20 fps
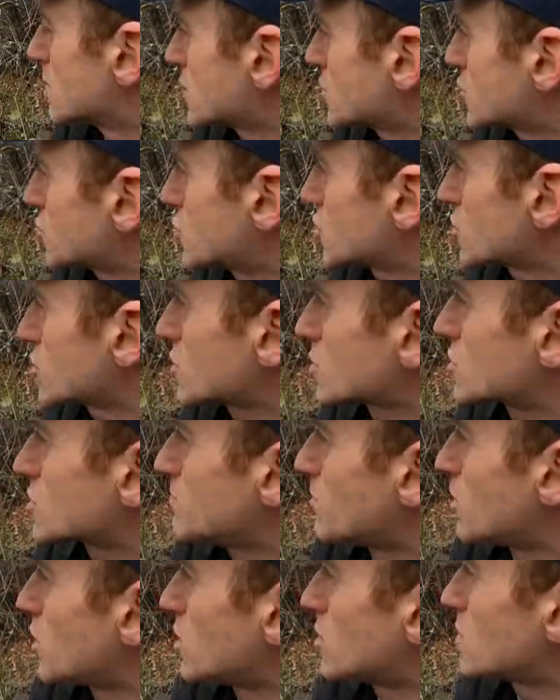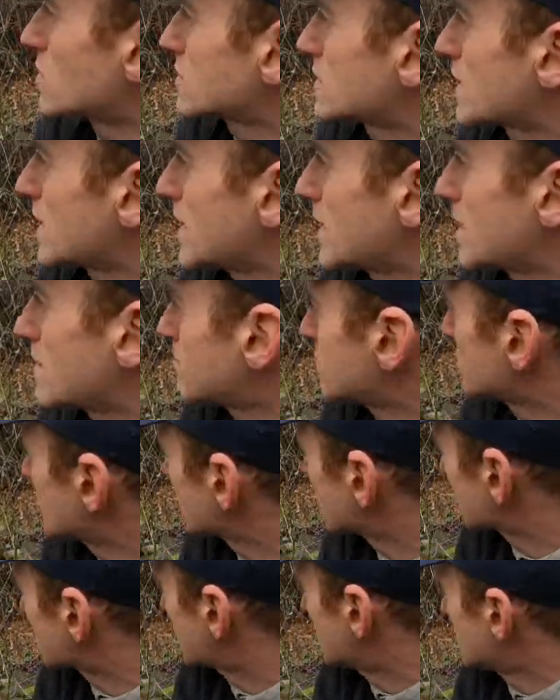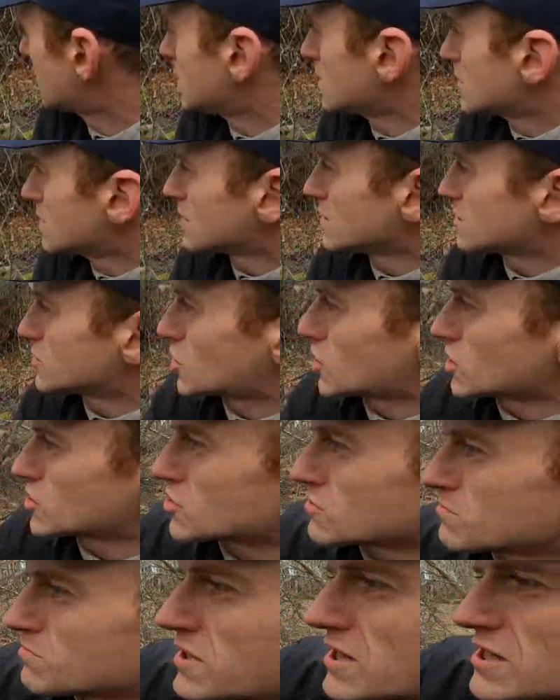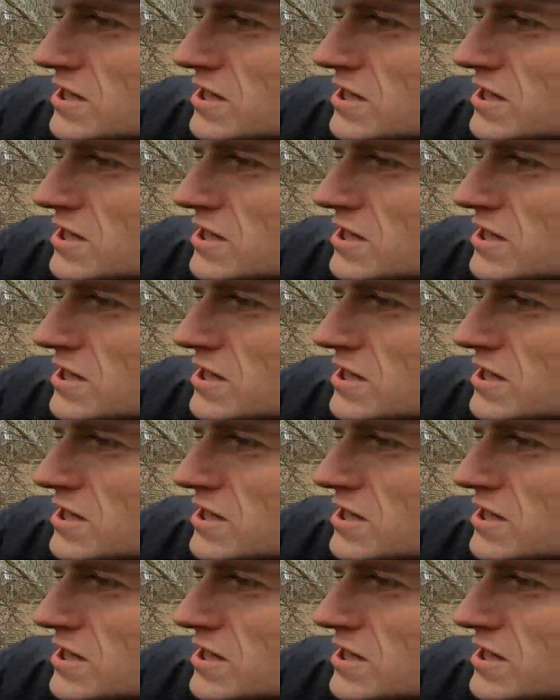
This is just a smaller dam, but like, judging